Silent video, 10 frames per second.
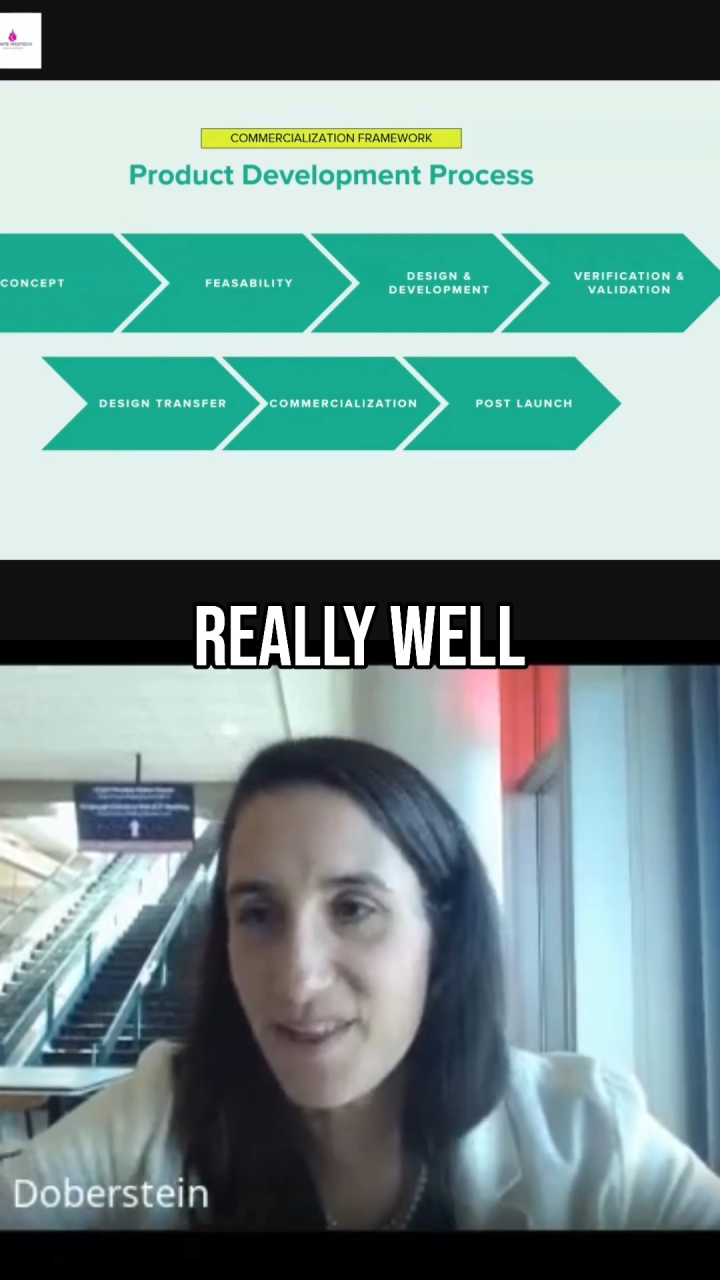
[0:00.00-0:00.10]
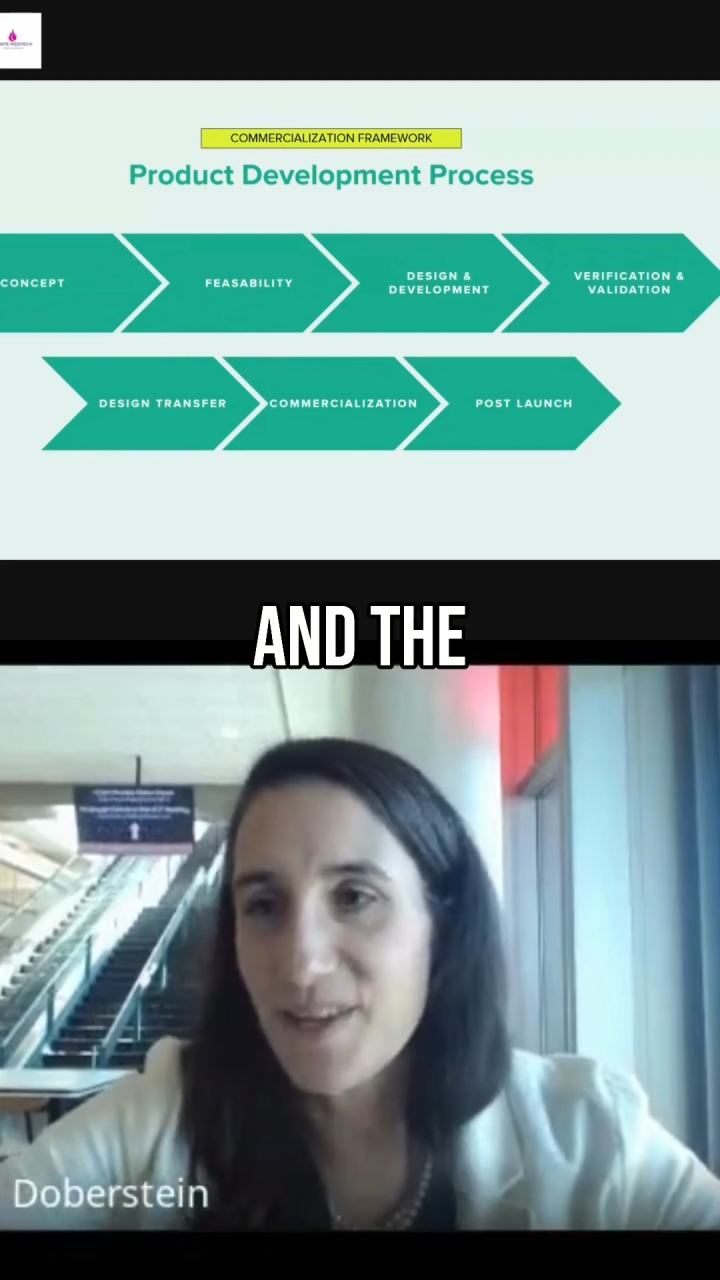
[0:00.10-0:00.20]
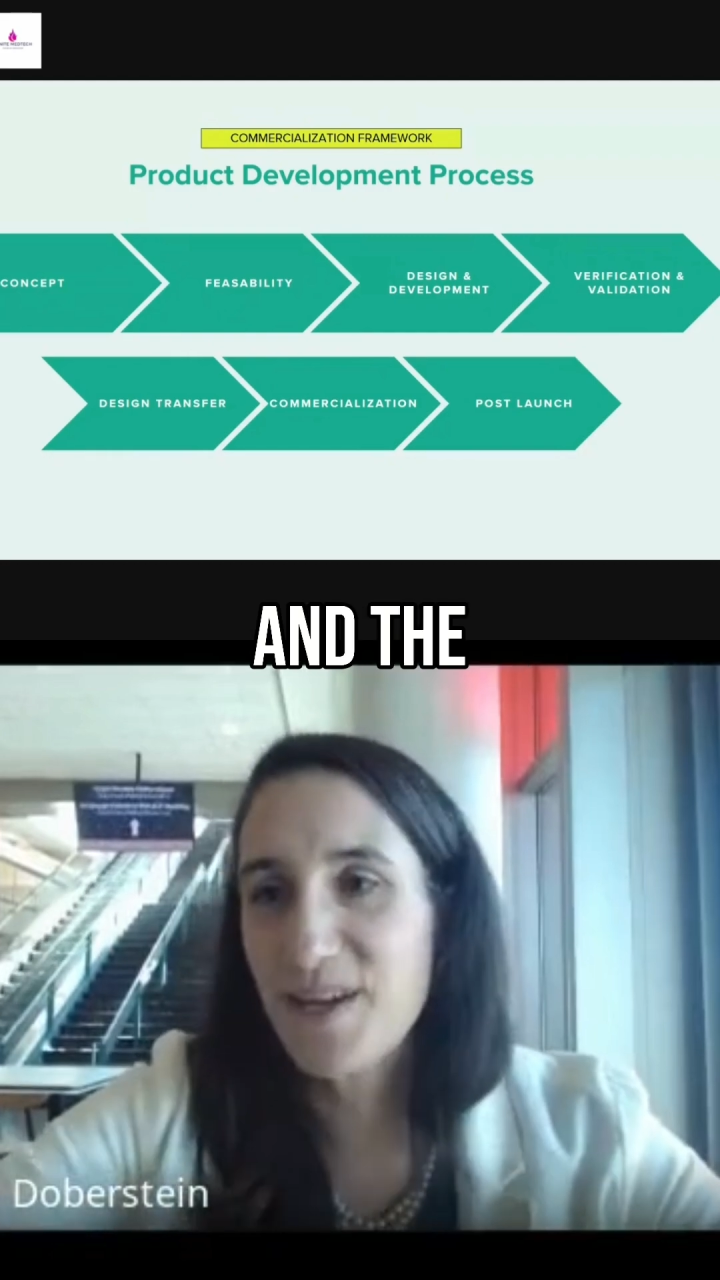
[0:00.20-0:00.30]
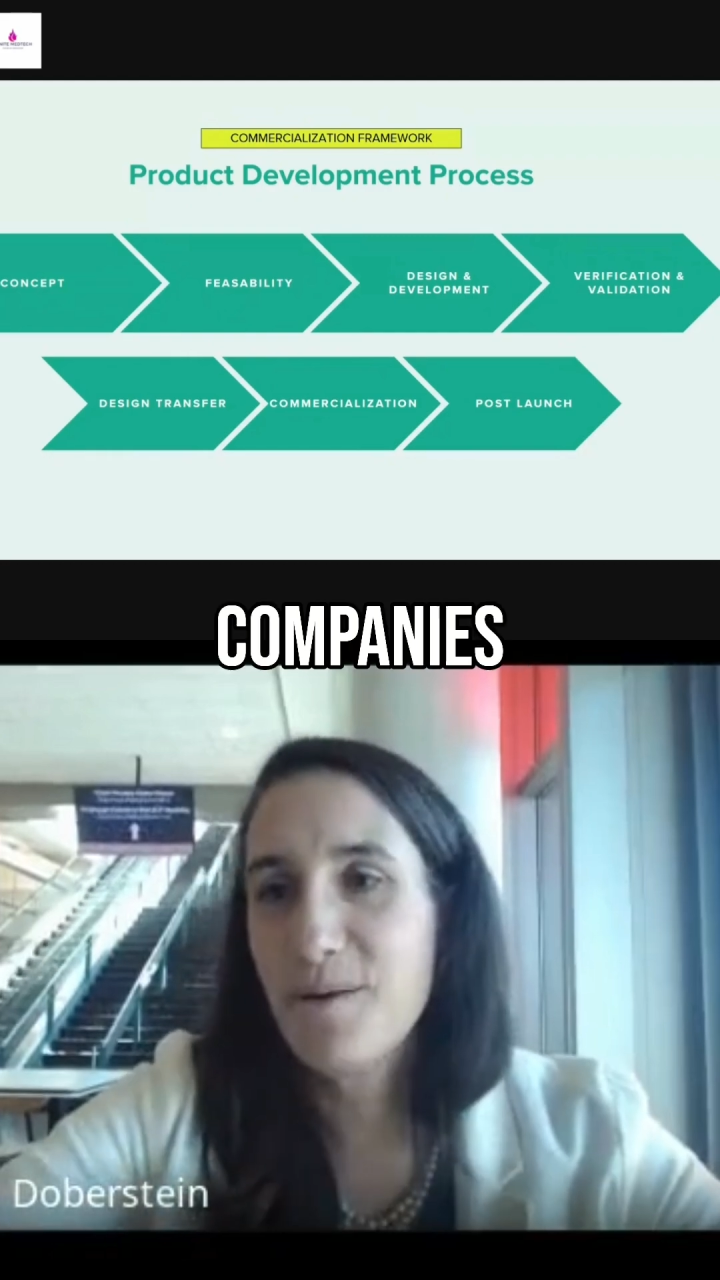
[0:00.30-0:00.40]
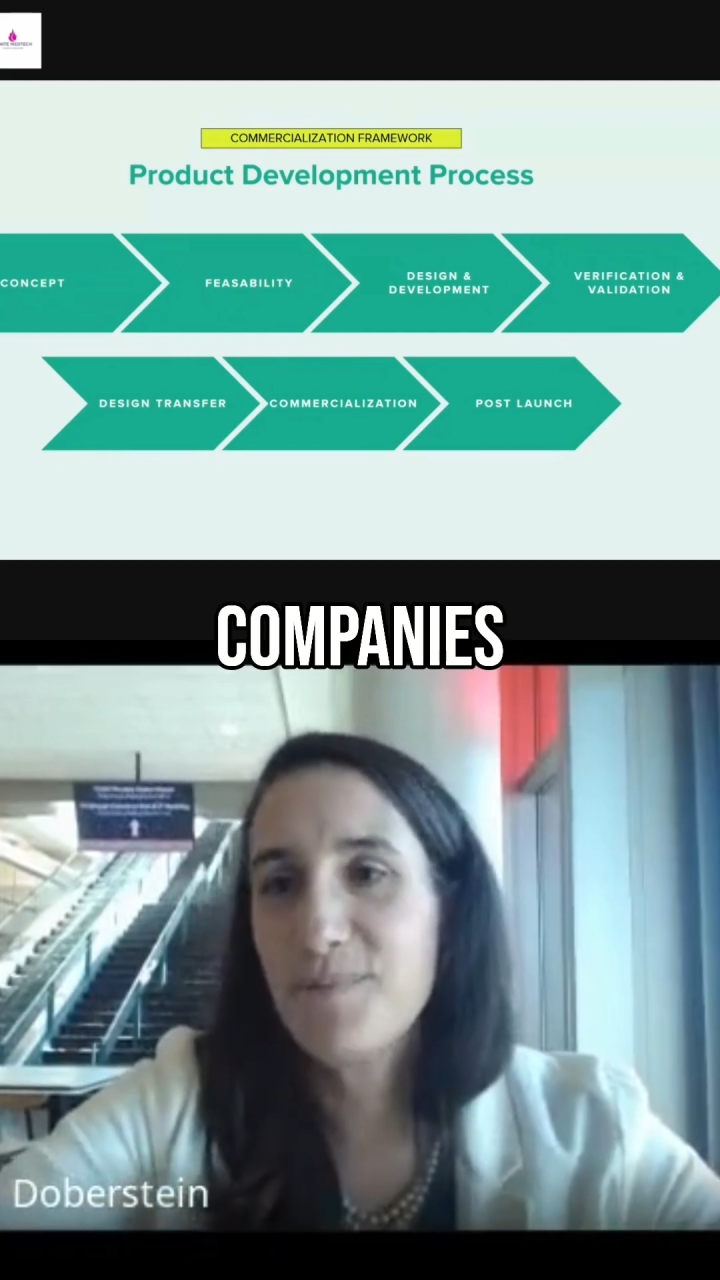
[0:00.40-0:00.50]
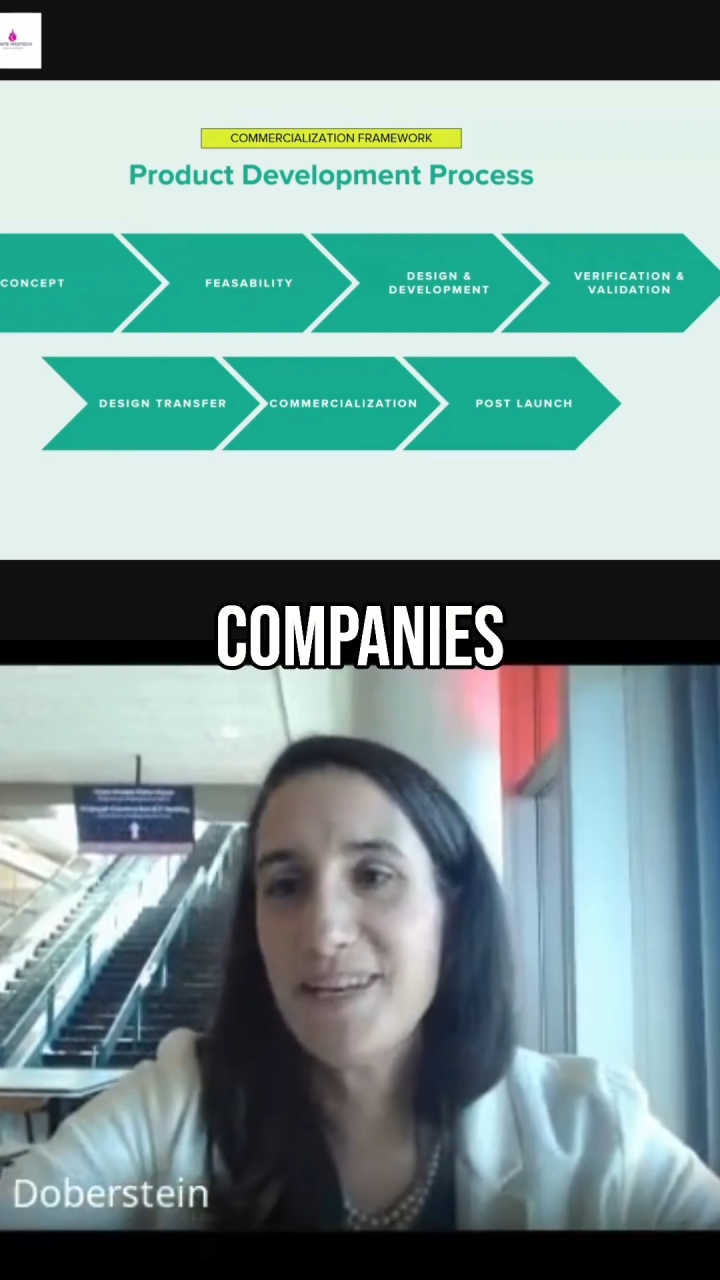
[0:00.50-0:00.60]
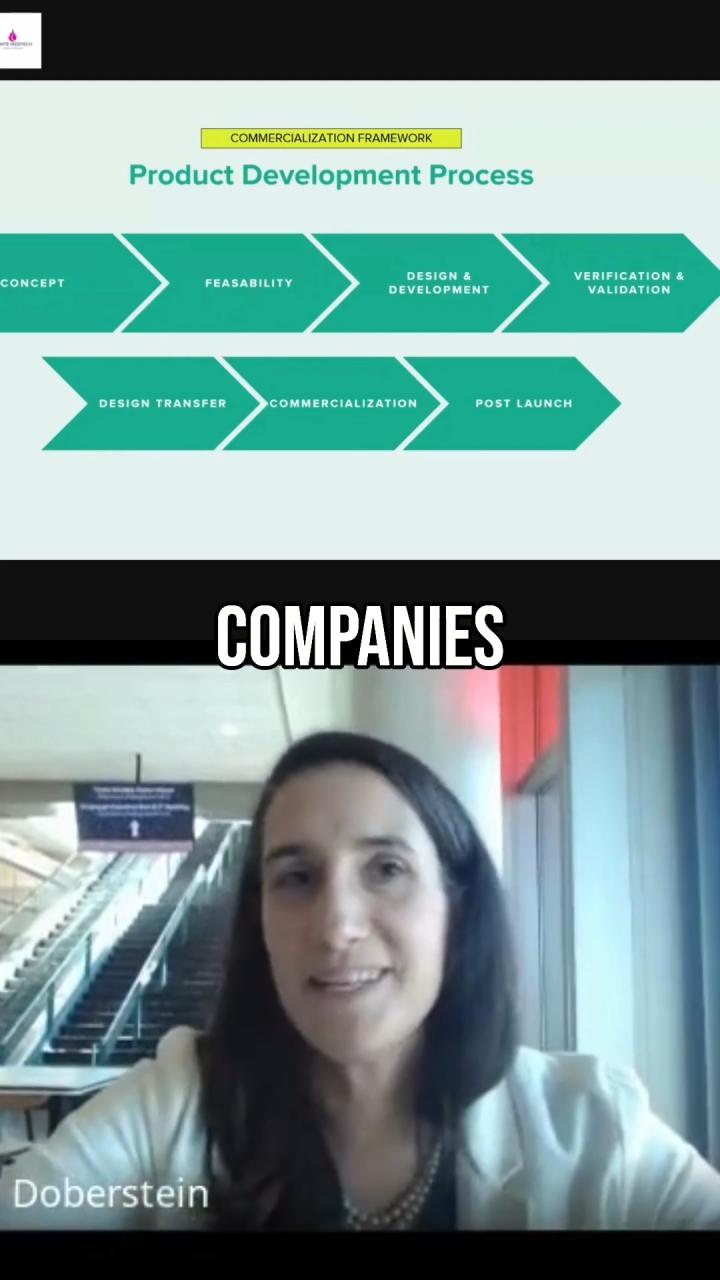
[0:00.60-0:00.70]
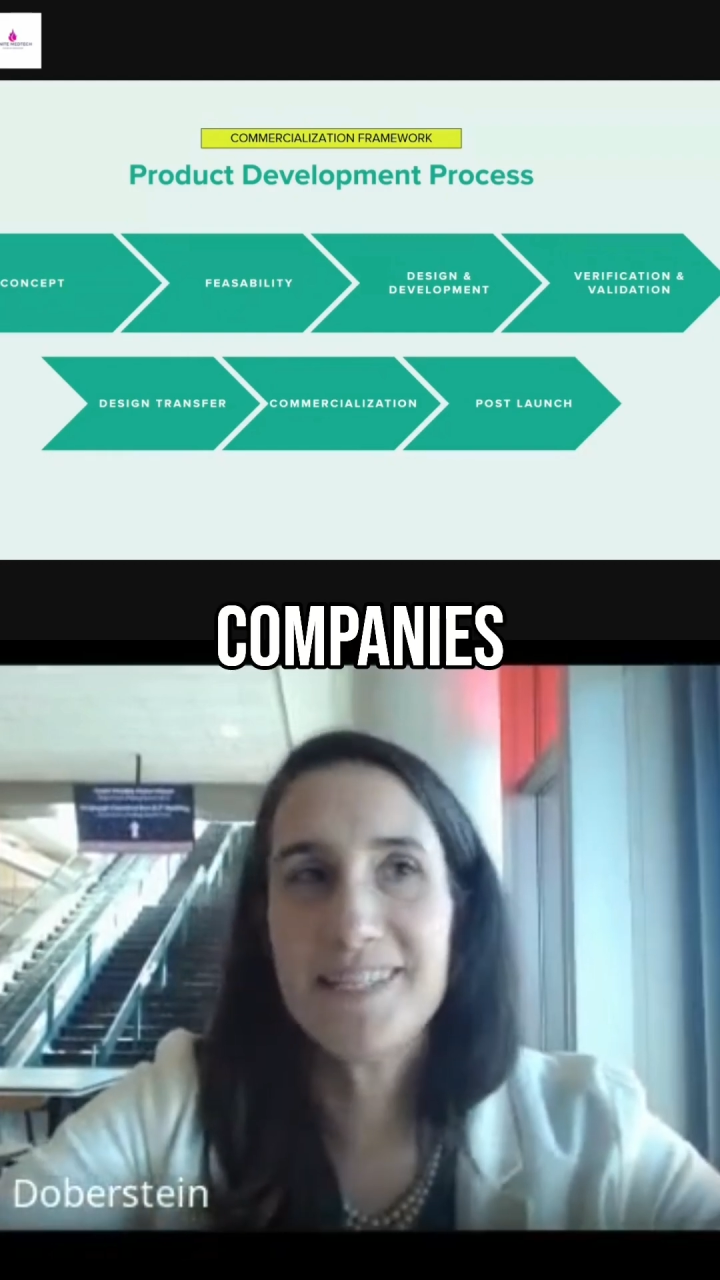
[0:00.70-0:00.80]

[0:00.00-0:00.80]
and the companies